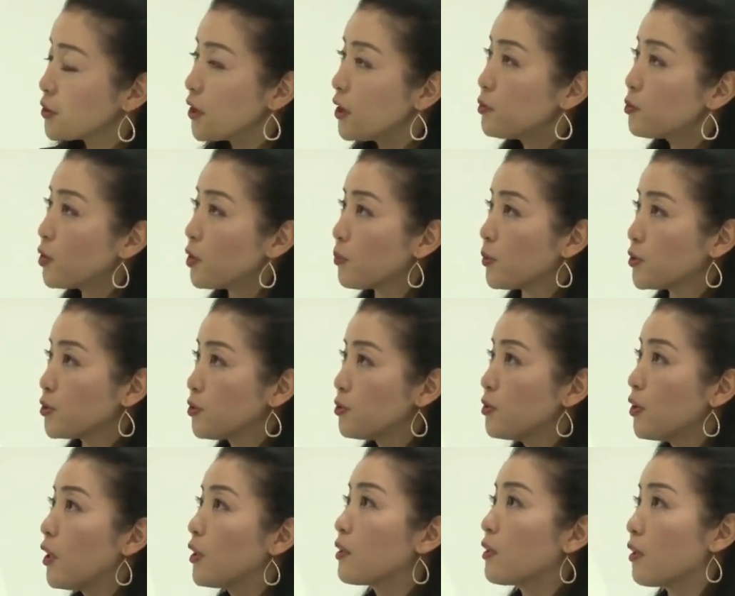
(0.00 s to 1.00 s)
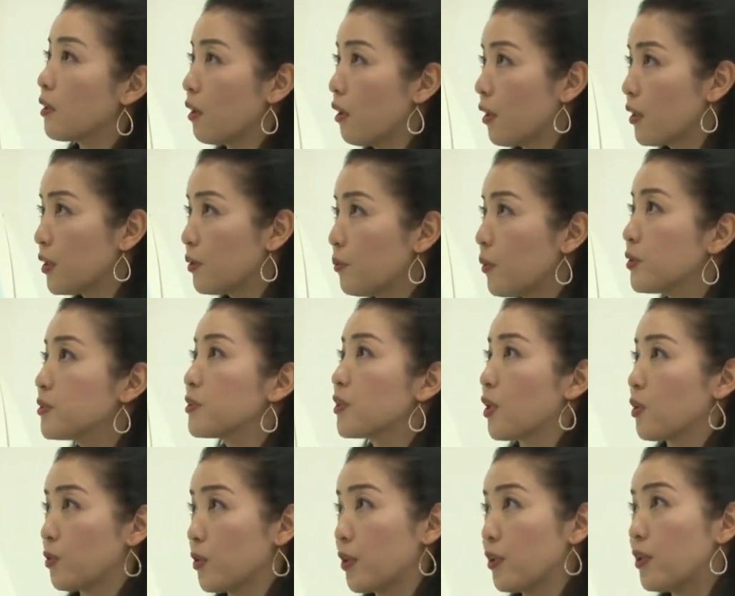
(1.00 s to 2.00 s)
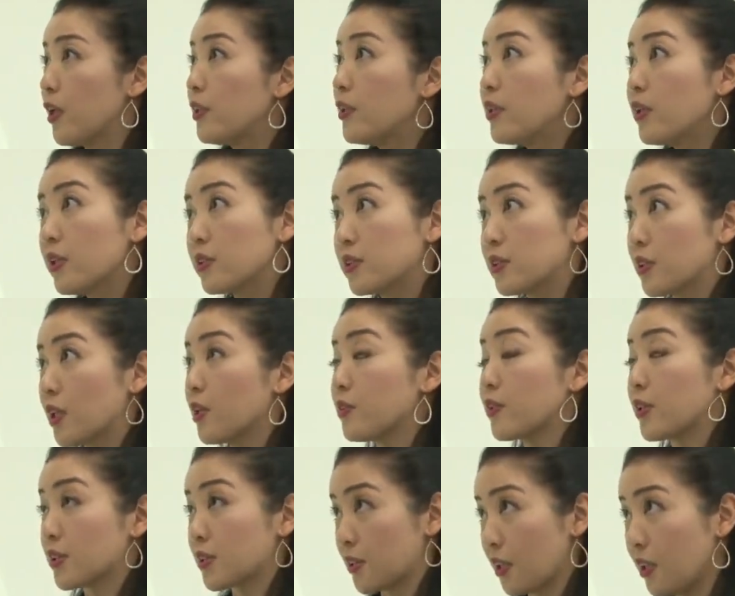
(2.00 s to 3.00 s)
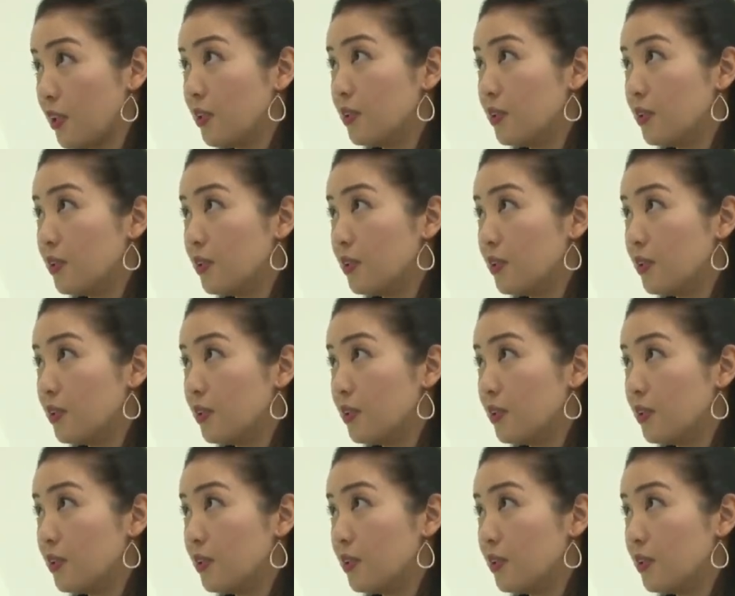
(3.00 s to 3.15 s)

is this machine different from conventional CT scanners?